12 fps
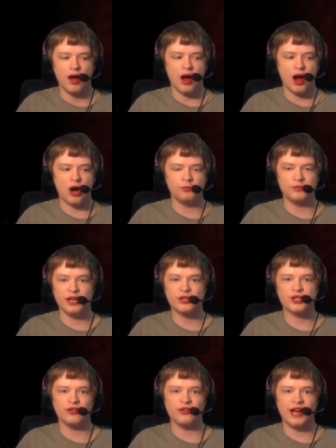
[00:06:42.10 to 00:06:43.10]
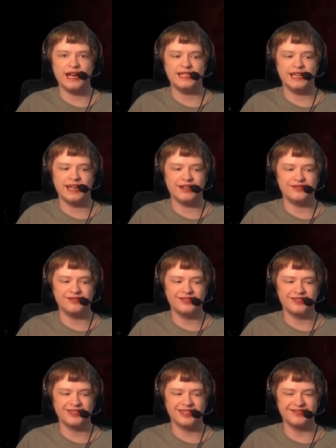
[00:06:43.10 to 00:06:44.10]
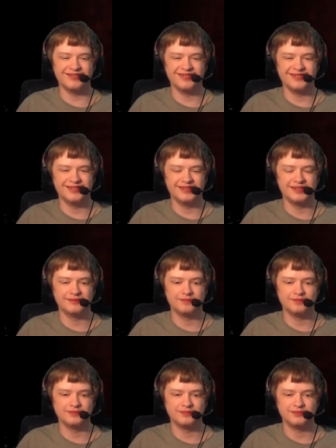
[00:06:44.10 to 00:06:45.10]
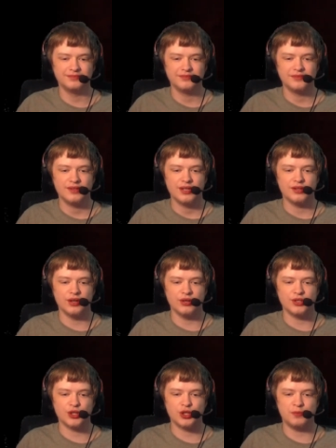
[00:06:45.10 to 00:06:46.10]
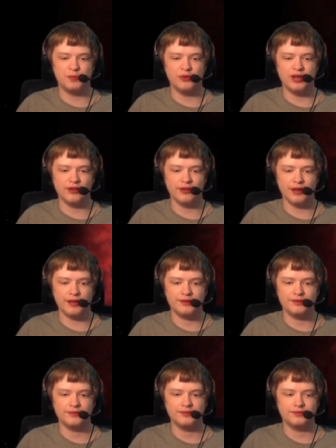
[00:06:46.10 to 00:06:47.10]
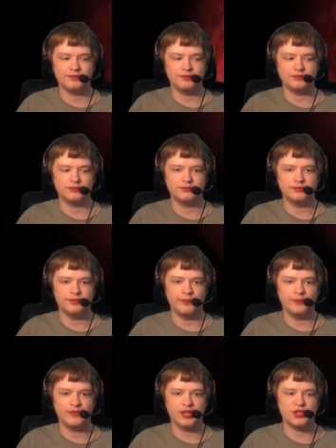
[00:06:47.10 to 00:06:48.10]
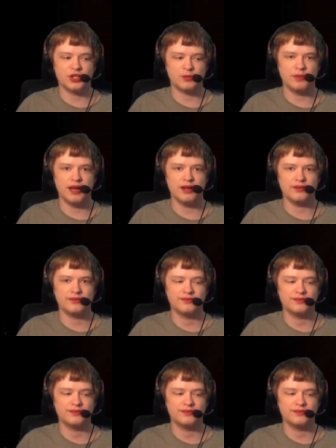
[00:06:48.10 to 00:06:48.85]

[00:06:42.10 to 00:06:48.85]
Um, there's a light now. Oh no! There's a spooky light. This is bad.